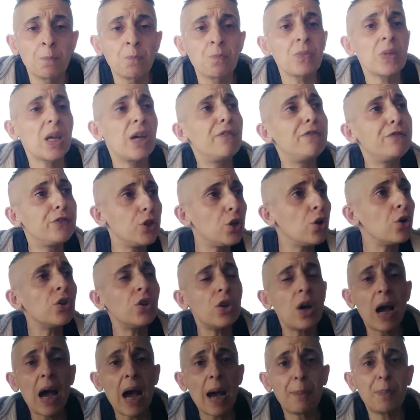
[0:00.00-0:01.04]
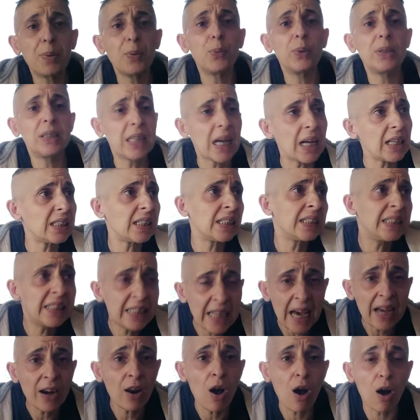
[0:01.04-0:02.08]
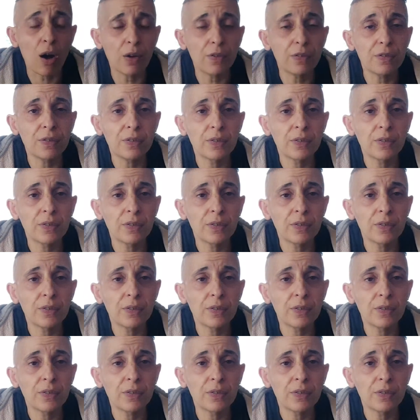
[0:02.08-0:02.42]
If you're not happy with that, then get off.